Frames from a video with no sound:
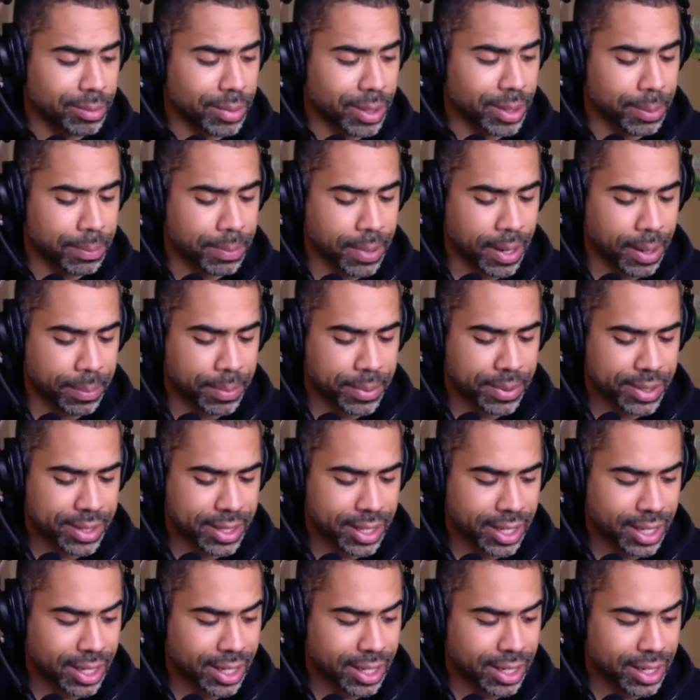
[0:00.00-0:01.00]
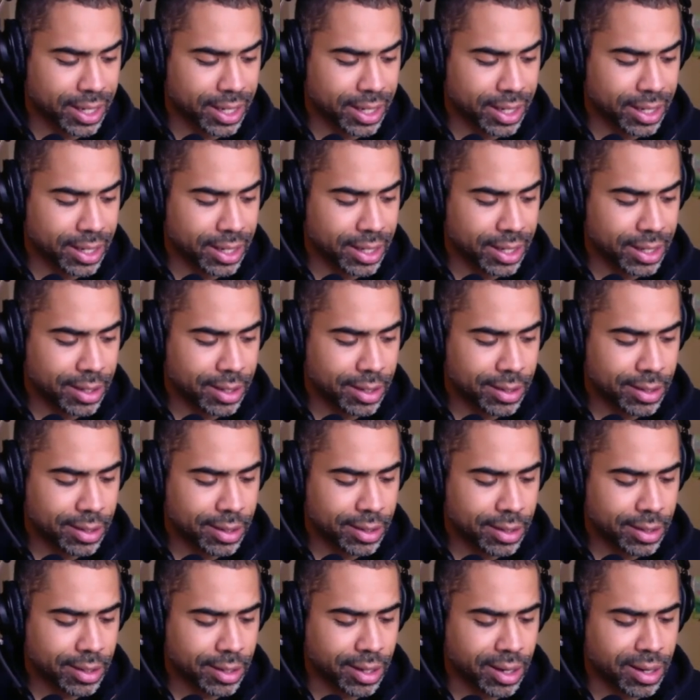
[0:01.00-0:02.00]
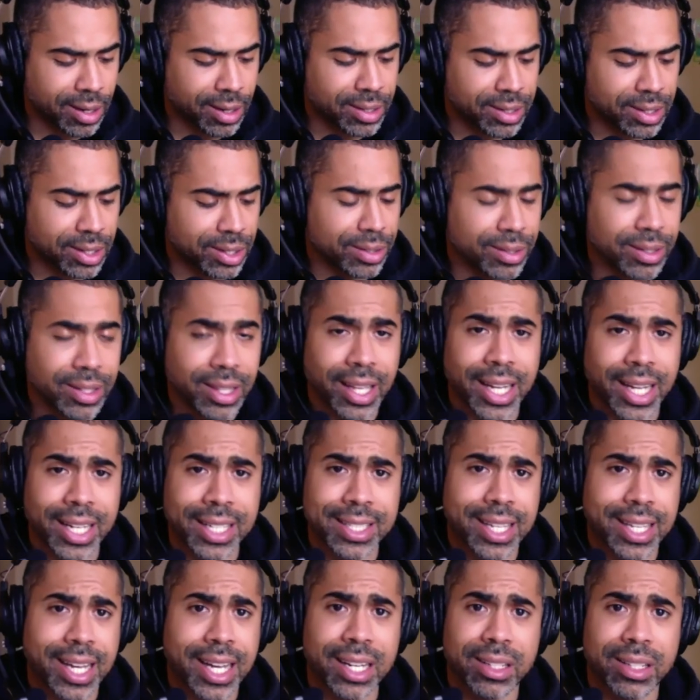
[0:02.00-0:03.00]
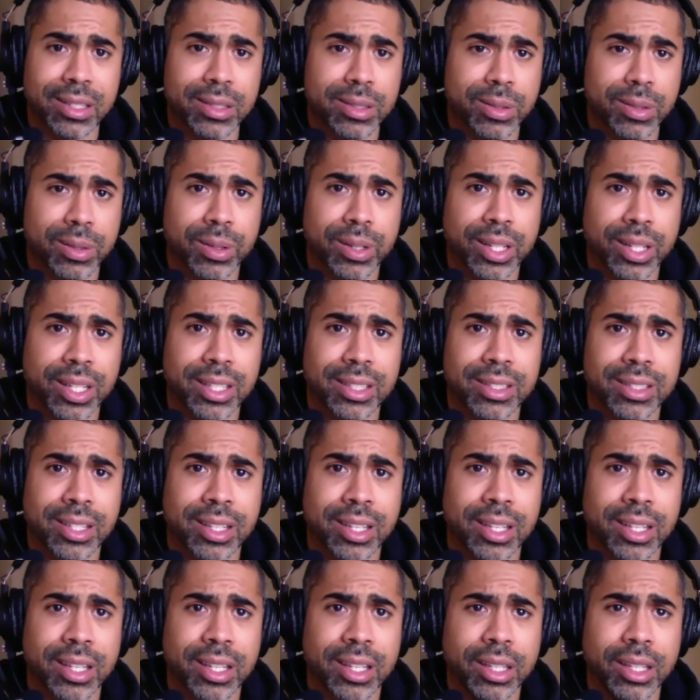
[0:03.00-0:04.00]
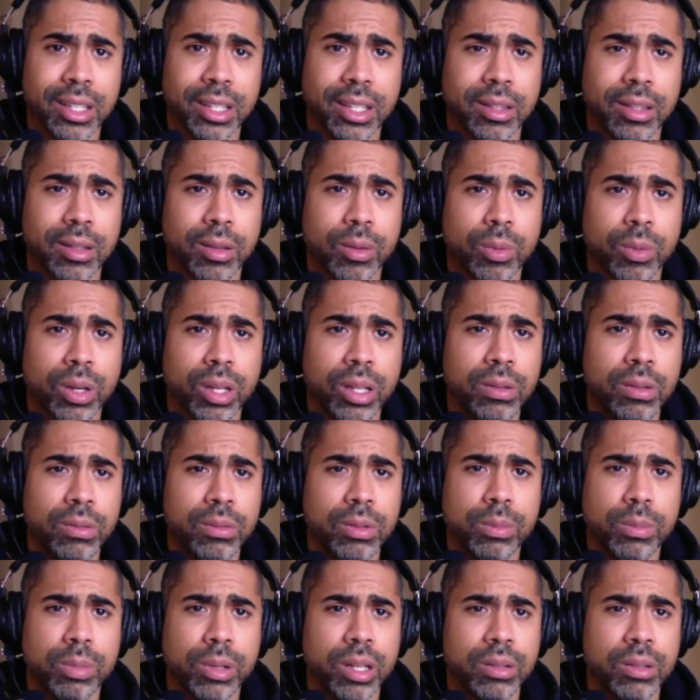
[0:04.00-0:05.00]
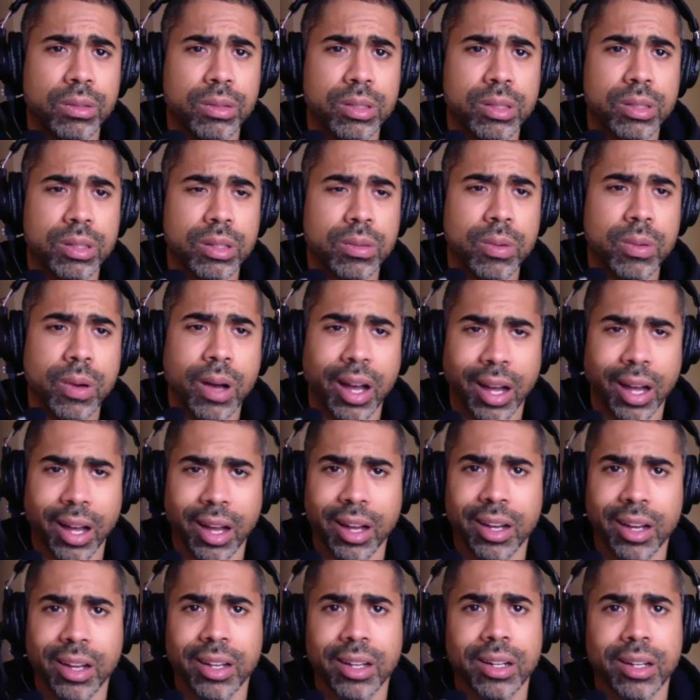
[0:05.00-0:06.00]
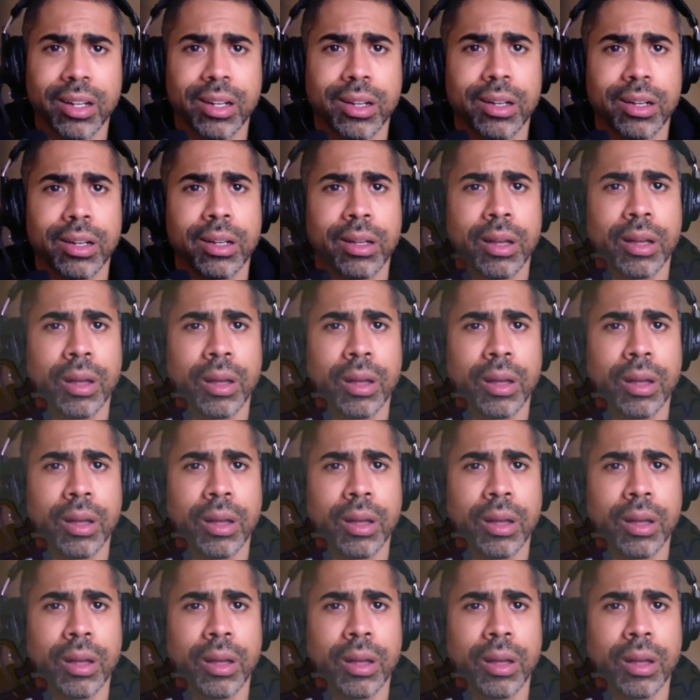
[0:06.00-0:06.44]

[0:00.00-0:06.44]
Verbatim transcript: Big Papa said. Cars looked like tiny toys, and the wind would blow so hard.